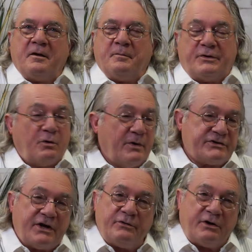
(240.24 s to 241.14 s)
But there
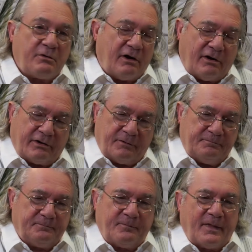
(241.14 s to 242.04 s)
was no Ura Hogg.
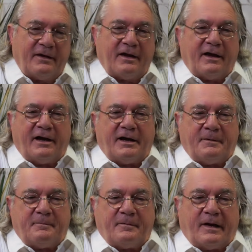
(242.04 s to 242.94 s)

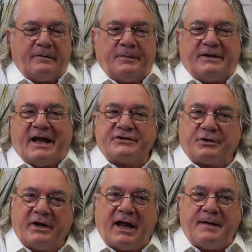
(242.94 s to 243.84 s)
But that
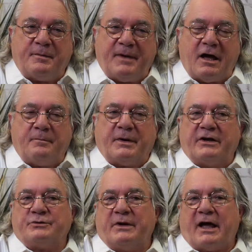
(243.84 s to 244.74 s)
story came about
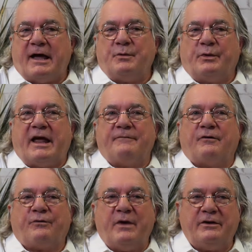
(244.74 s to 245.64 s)
because when Ima would have a
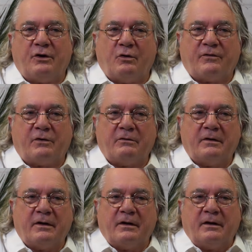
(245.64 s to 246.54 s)
friend over,
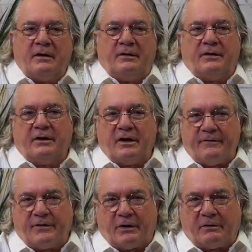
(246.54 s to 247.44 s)
the
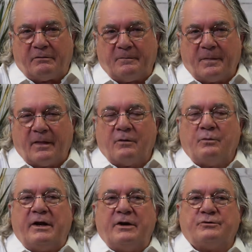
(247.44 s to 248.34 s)
governor
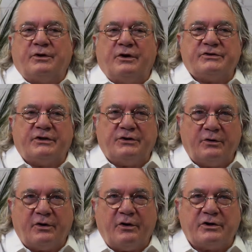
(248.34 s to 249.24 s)
would introduce the two
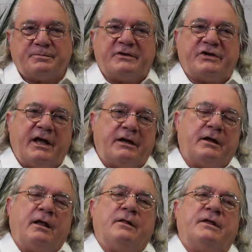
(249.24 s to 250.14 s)
girls by saying,
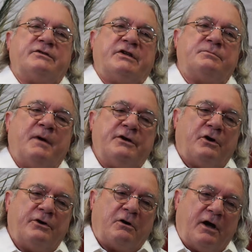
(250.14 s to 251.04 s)
"This is my
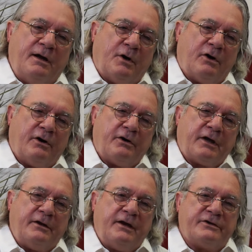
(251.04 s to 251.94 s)
daughter Ima Hogg,
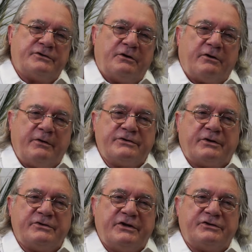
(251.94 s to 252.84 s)
and next to her is
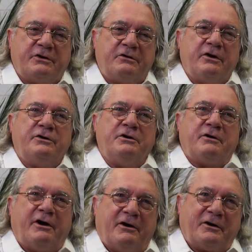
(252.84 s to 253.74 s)
her sister
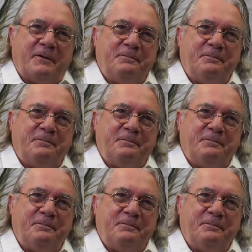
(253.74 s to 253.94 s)
Ura Hogg."